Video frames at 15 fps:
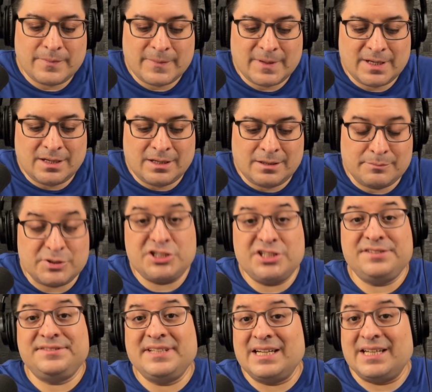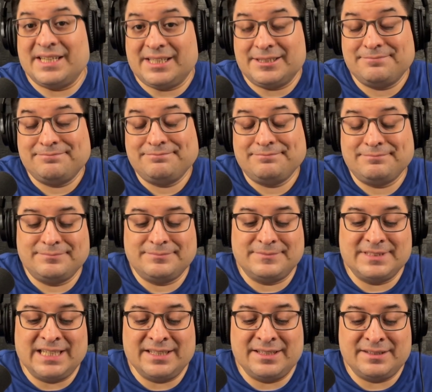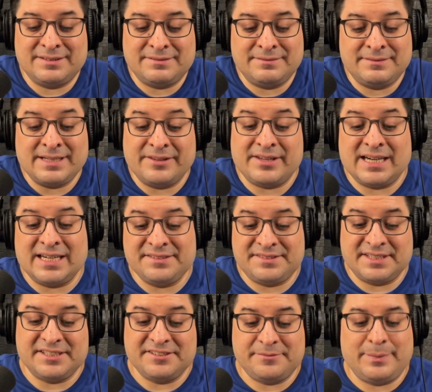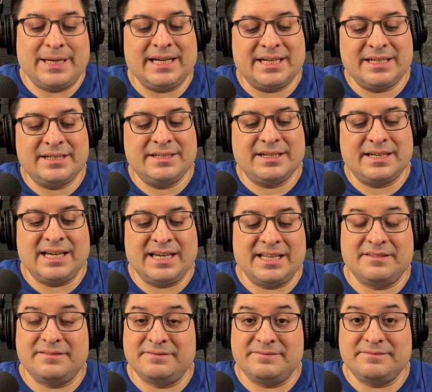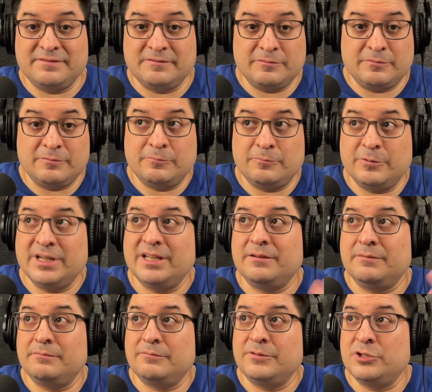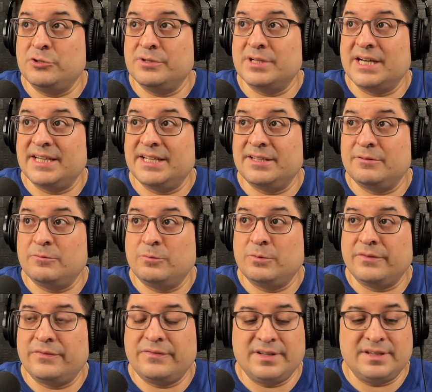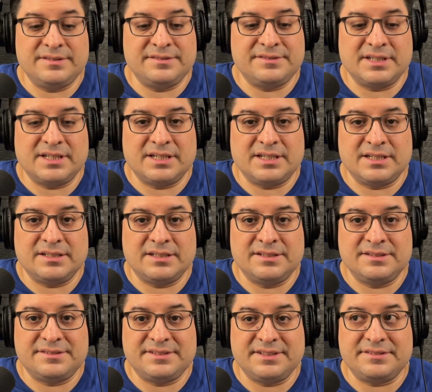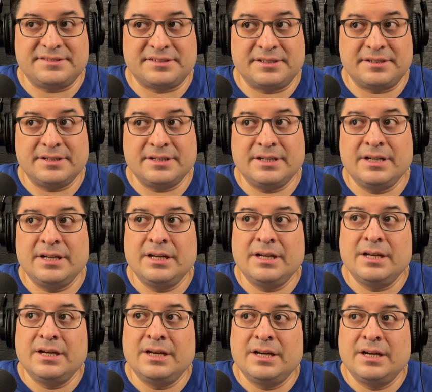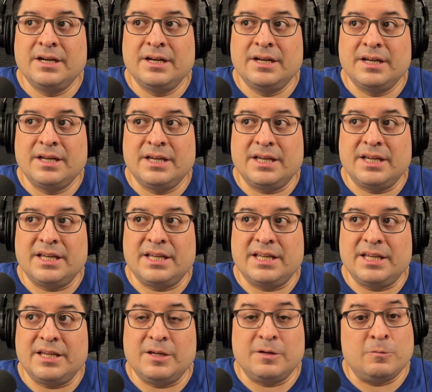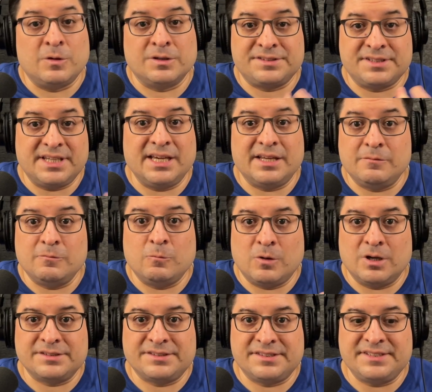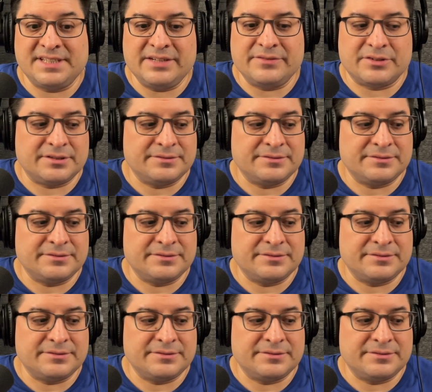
but she's dying, and now that Isaac is back and reunited with his sister, he once again wants to save her.